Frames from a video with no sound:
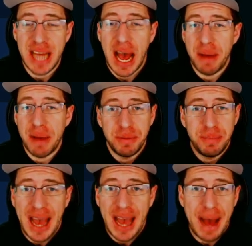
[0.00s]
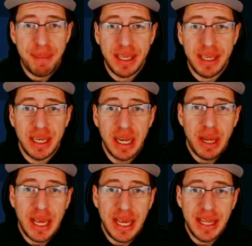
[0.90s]
I would be happy
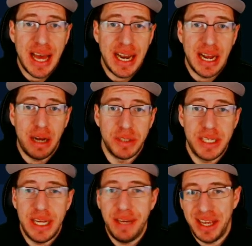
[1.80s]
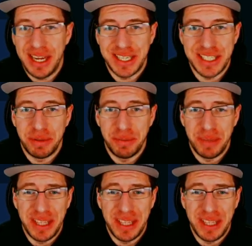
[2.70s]
in that house if they accepted me.